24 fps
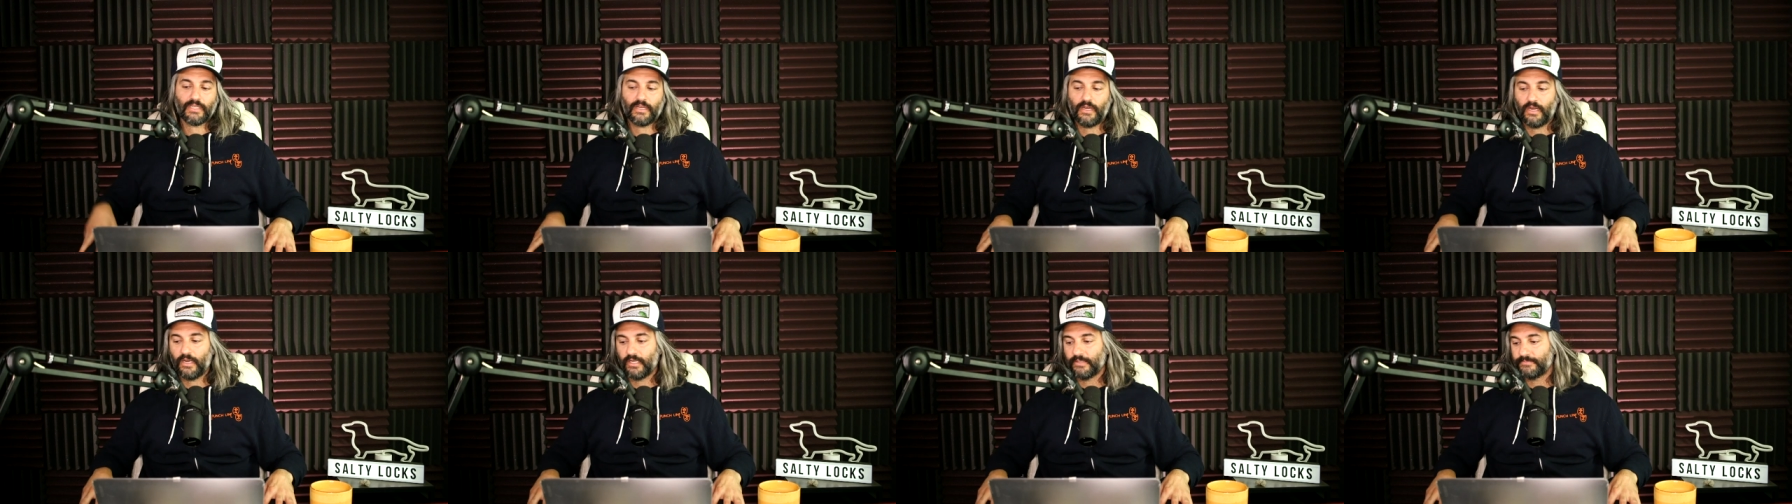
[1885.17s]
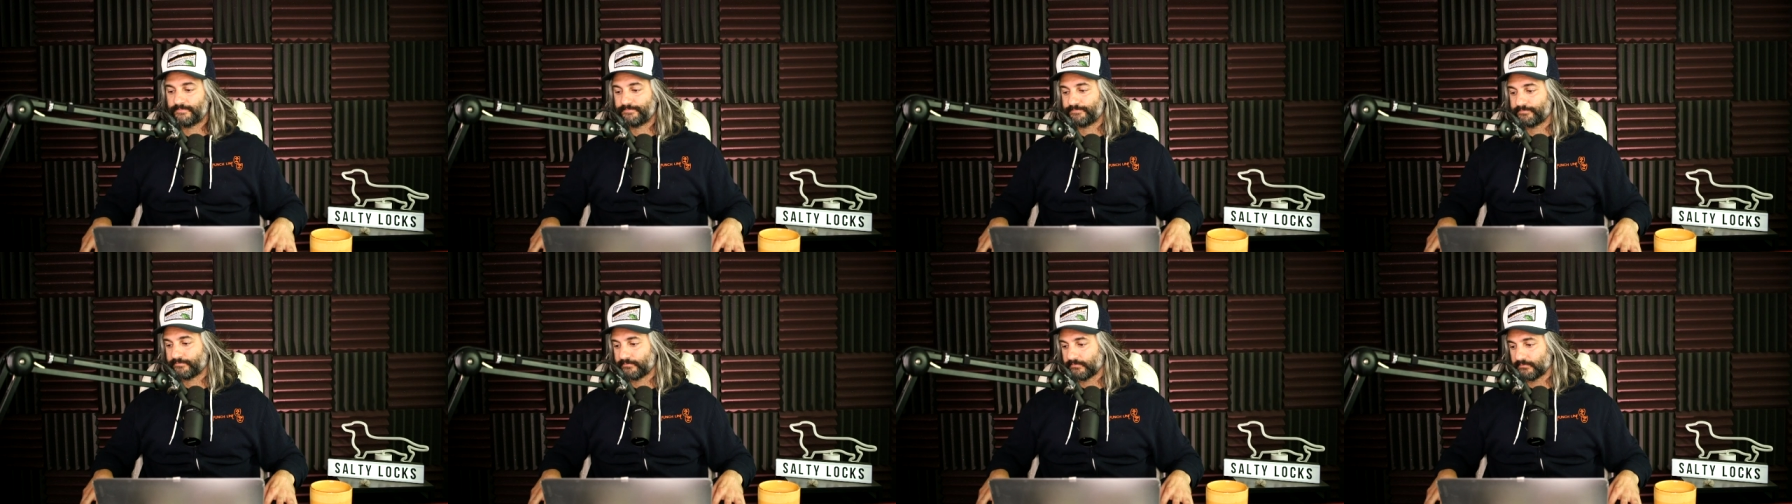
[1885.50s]
car.
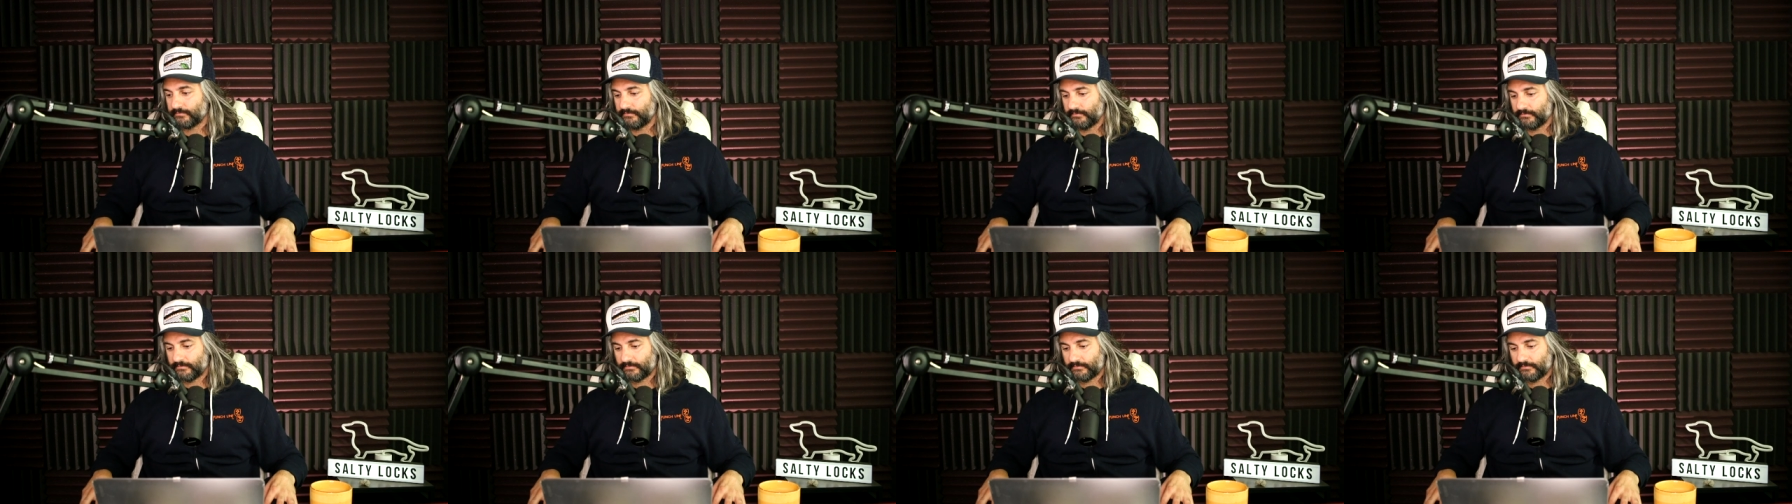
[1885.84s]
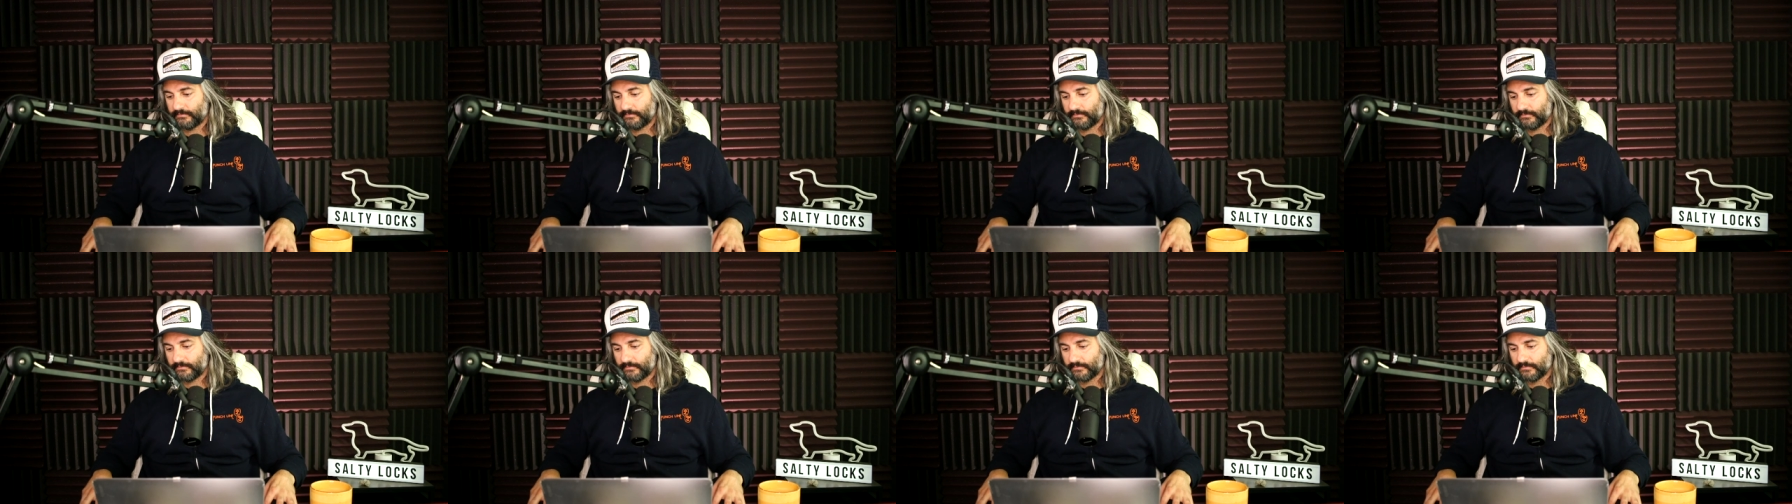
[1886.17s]

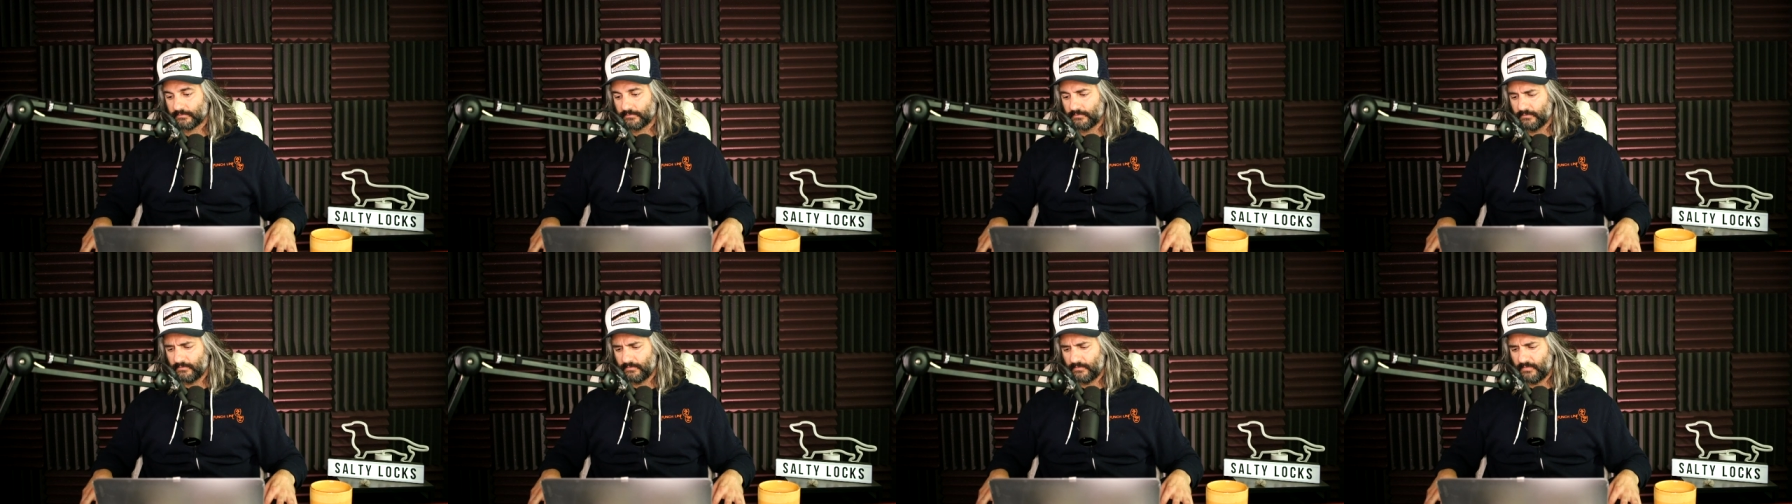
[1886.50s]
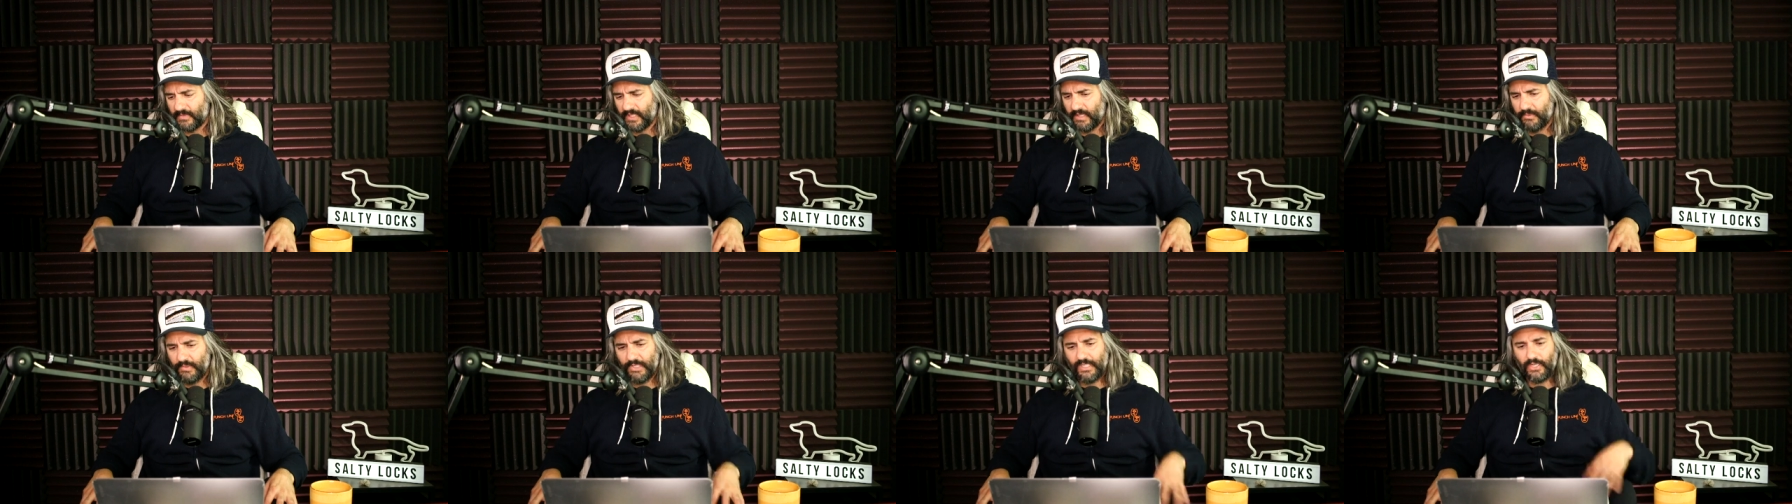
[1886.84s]

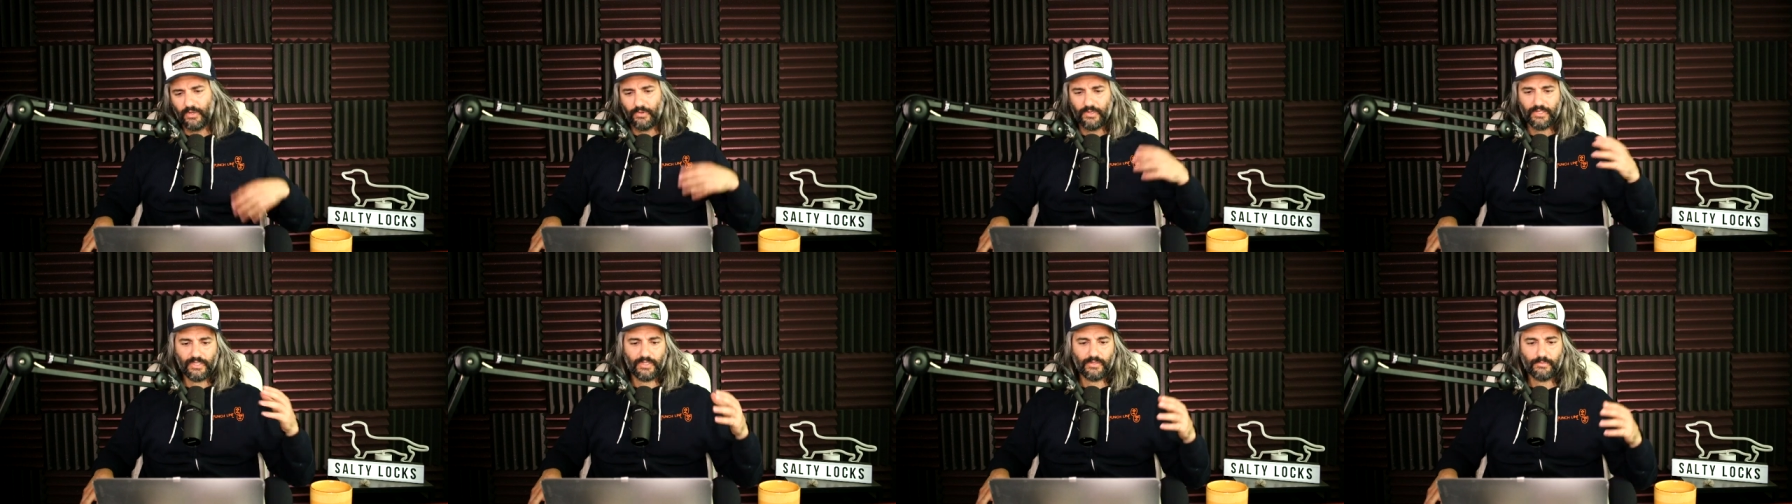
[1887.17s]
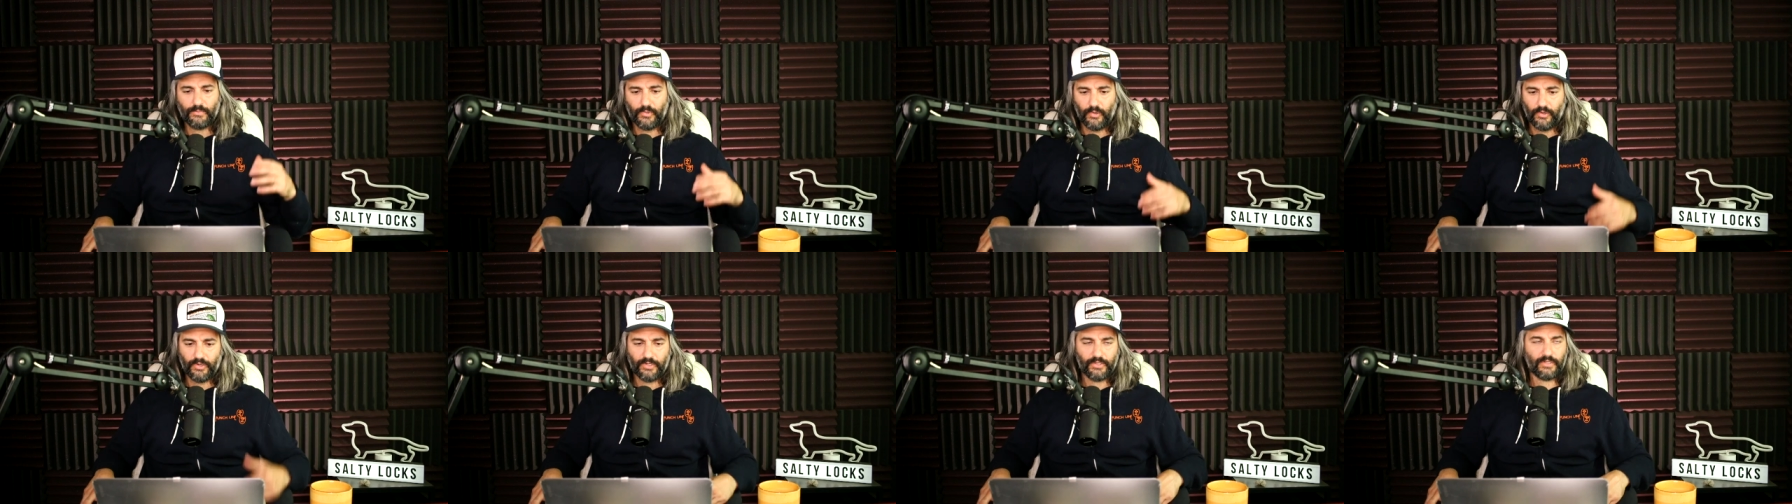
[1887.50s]
We go into the
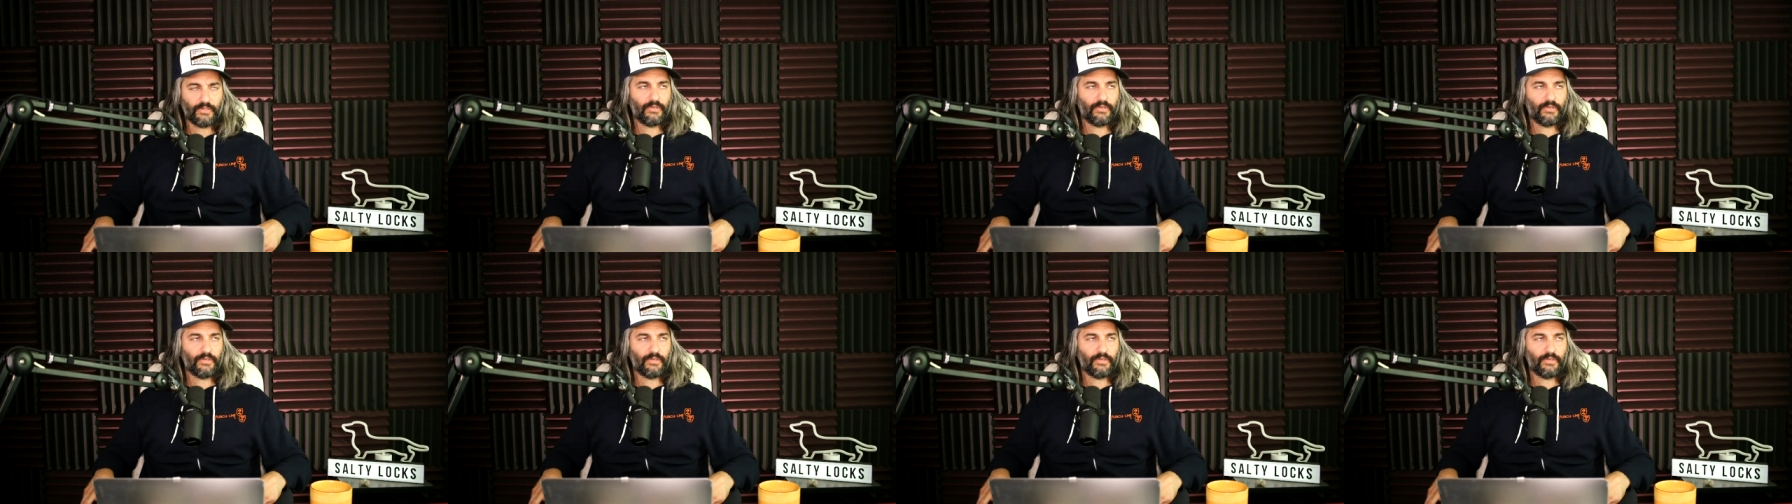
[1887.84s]
border,